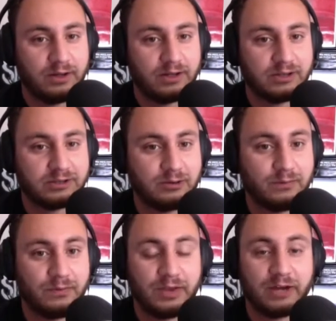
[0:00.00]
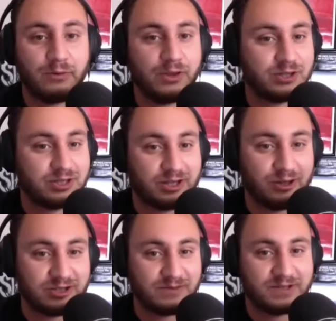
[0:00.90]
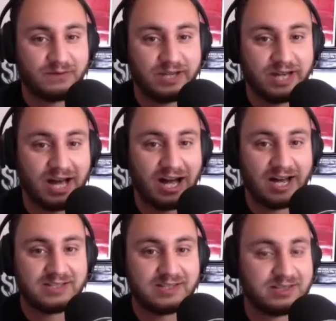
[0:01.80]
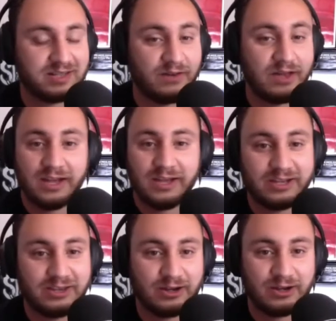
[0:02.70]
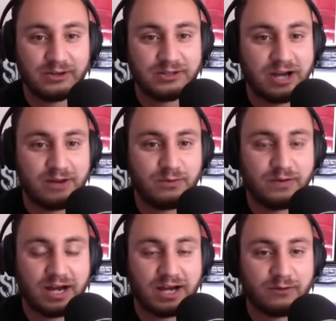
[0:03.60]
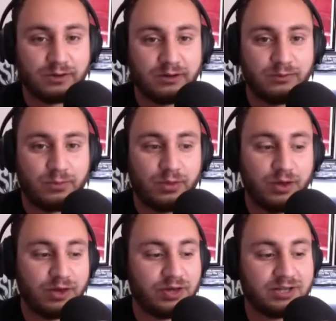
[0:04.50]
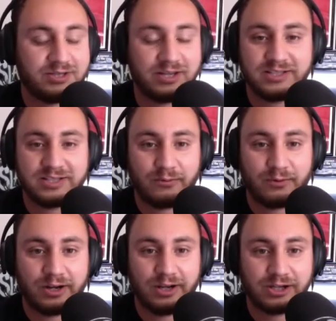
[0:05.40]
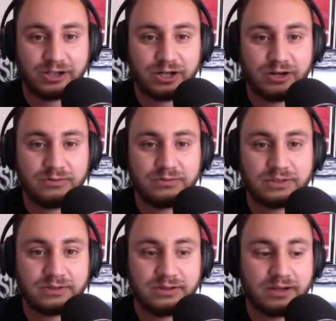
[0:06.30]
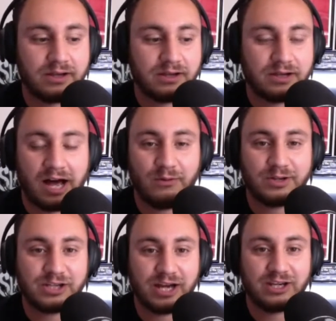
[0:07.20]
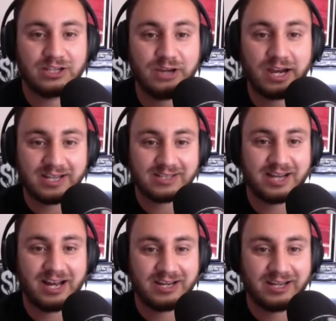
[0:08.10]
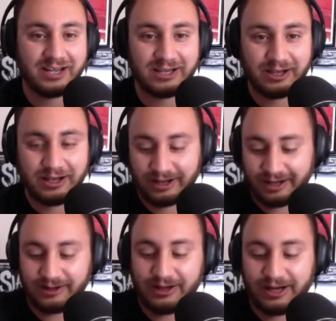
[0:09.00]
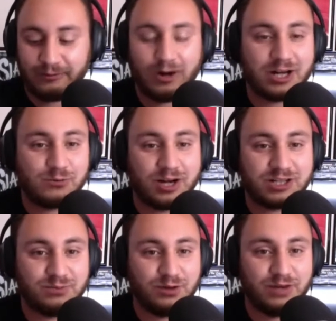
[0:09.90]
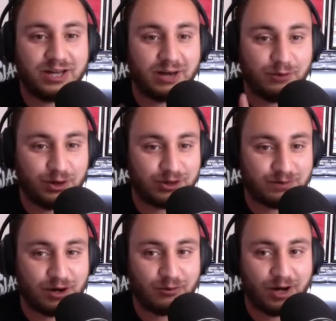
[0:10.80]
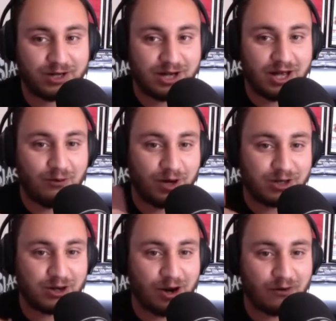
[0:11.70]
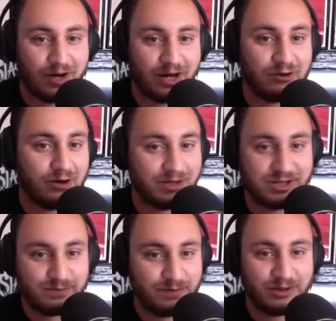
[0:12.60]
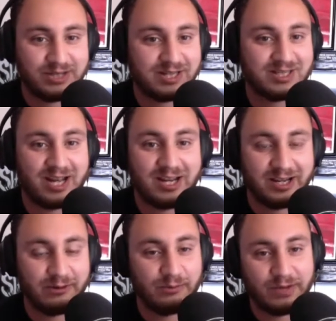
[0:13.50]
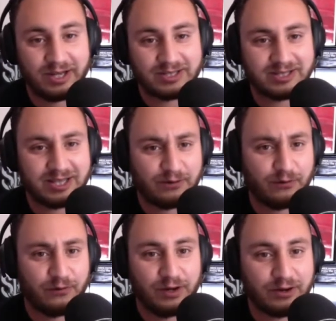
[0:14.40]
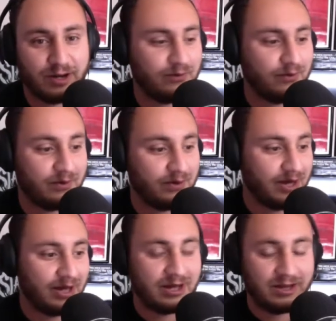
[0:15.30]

Yeah. So like when it's the close-ups of the eyes and stuff, like there's not a movie I can really think that does that, where it like shows how much, and because you get anxiety, like watch the movie again with your smartwatch, watch your heart rate go up. It just builds anxiety because it's like fear on.